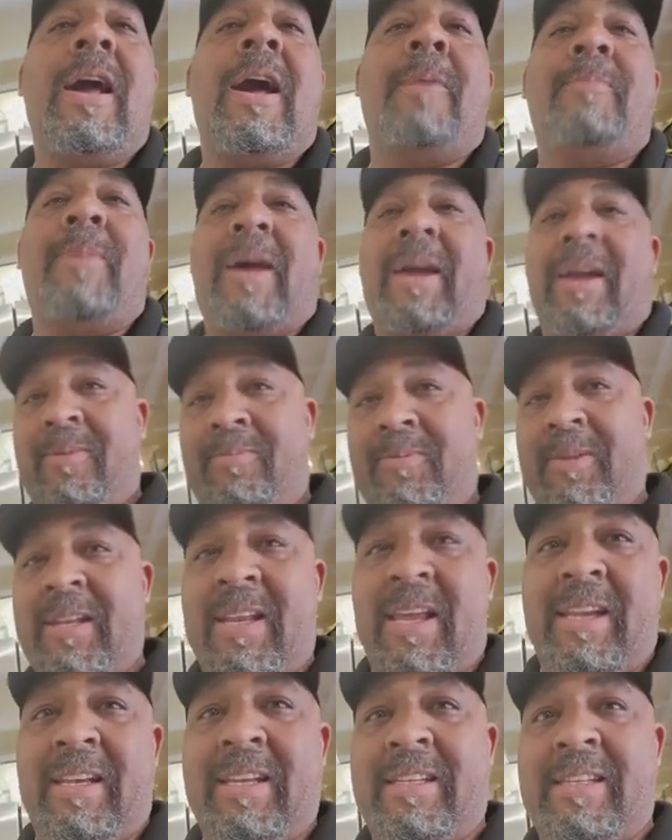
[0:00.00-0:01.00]
I'm back up to
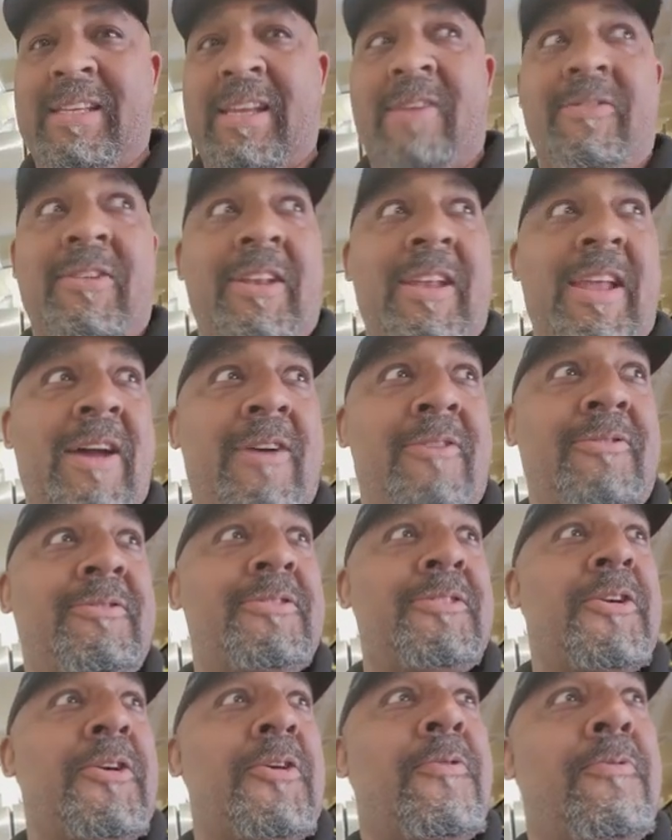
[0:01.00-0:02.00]
97 now,
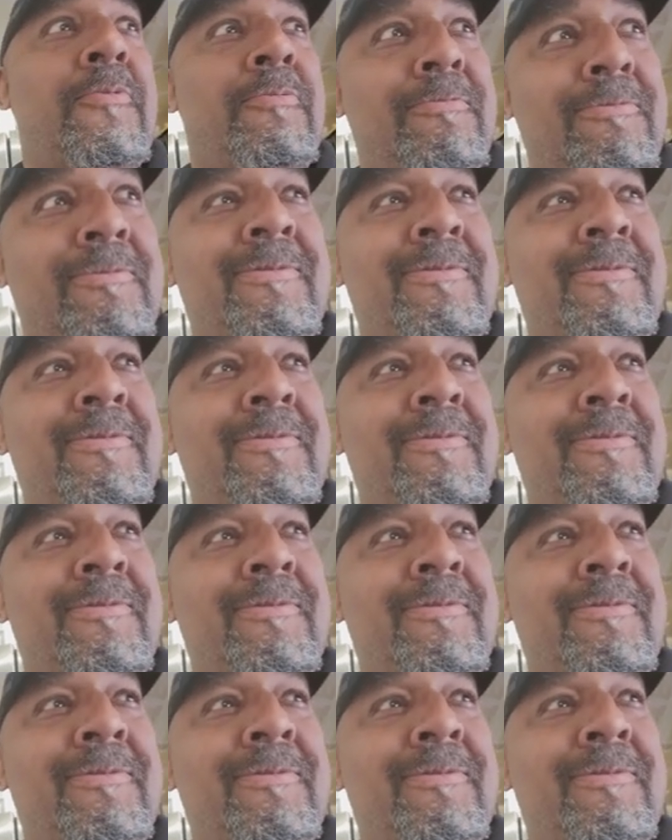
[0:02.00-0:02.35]
so